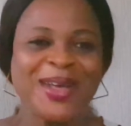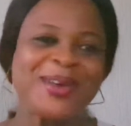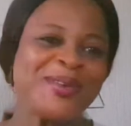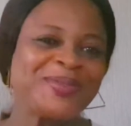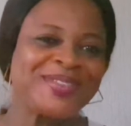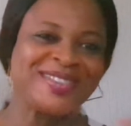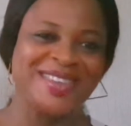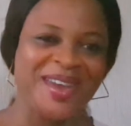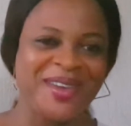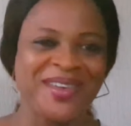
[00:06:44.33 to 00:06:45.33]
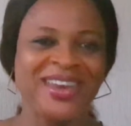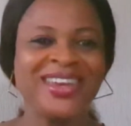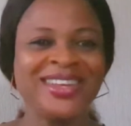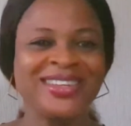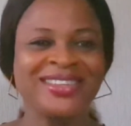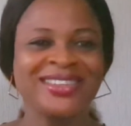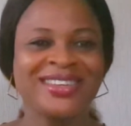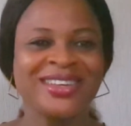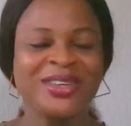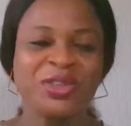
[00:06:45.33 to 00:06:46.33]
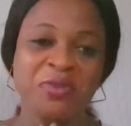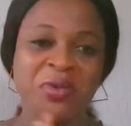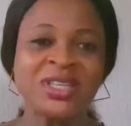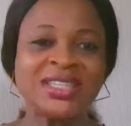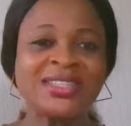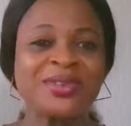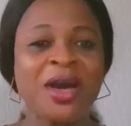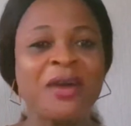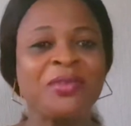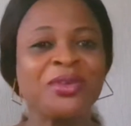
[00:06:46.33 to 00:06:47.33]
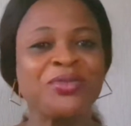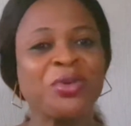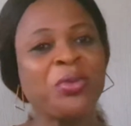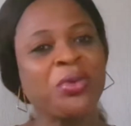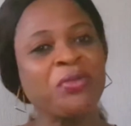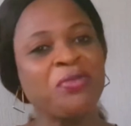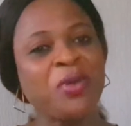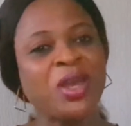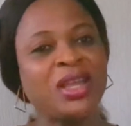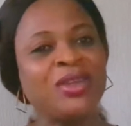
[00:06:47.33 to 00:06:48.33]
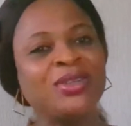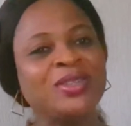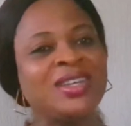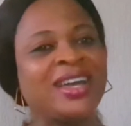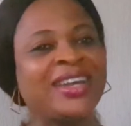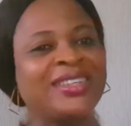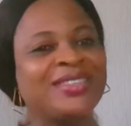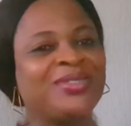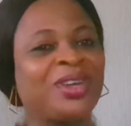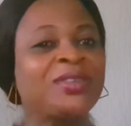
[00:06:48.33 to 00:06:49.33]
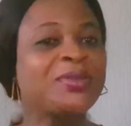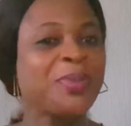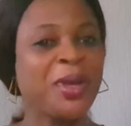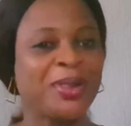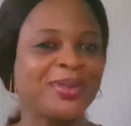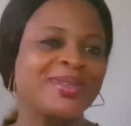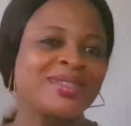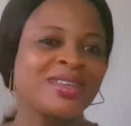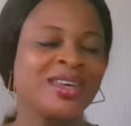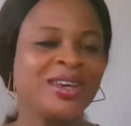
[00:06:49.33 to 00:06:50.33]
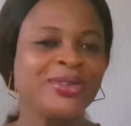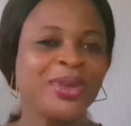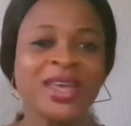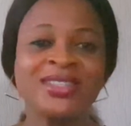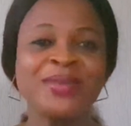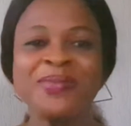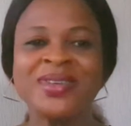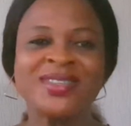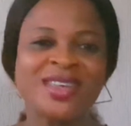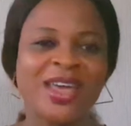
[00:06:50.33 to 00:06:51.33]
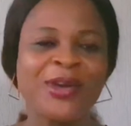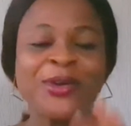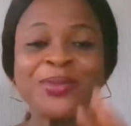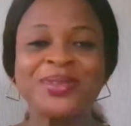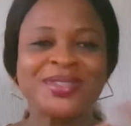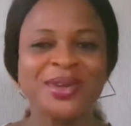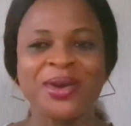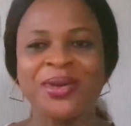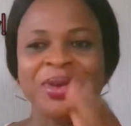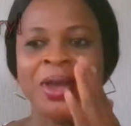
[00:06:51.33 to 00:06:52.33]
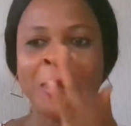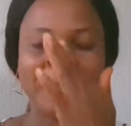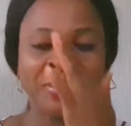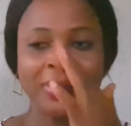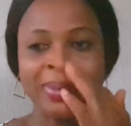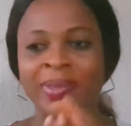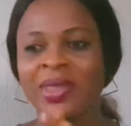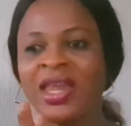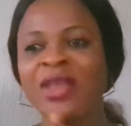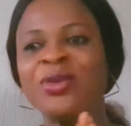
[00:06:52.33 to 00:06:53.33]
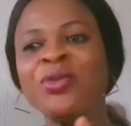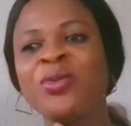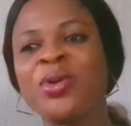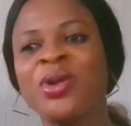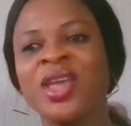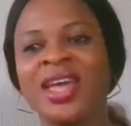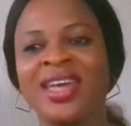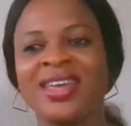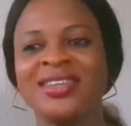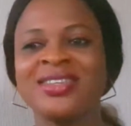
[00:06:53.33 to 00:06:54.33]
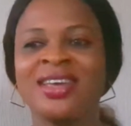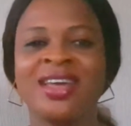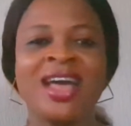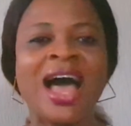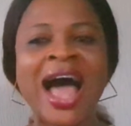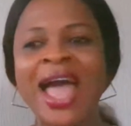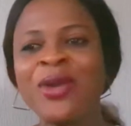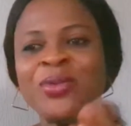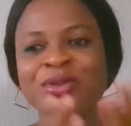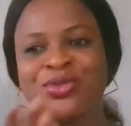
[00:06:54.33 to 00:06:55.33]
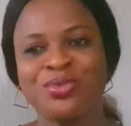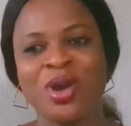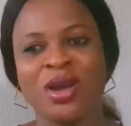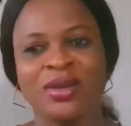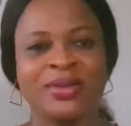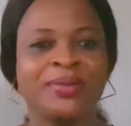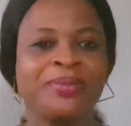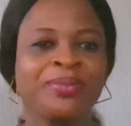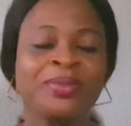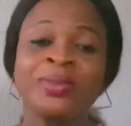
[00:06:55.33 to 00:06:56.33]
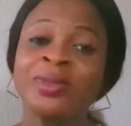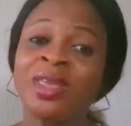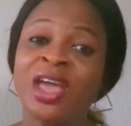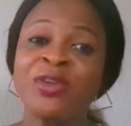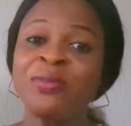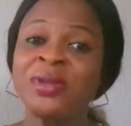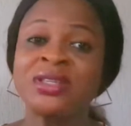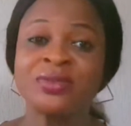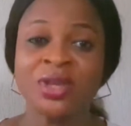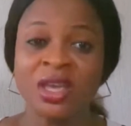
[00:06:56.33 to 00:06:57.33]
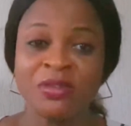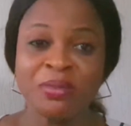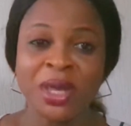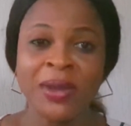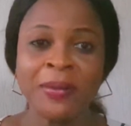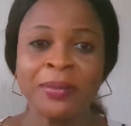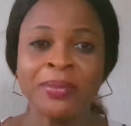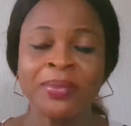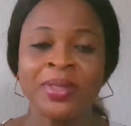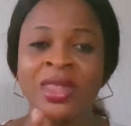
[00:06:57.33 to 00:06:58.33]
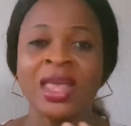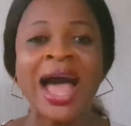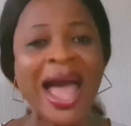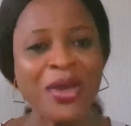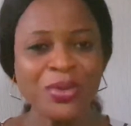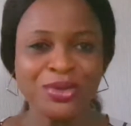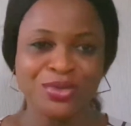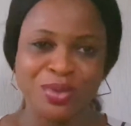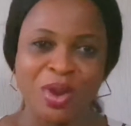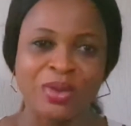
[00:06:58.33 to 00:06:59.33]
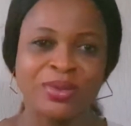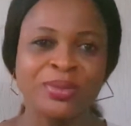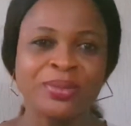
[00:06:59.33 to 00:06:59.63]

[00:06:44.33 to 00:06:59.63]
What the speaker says: Oops, sorry. So for instance, you're having a drink with your friend and along the line the drink spills. So you can simply say, oops, sorry. Then another one is, I was wrong. Can you please forgive me? I was wrong.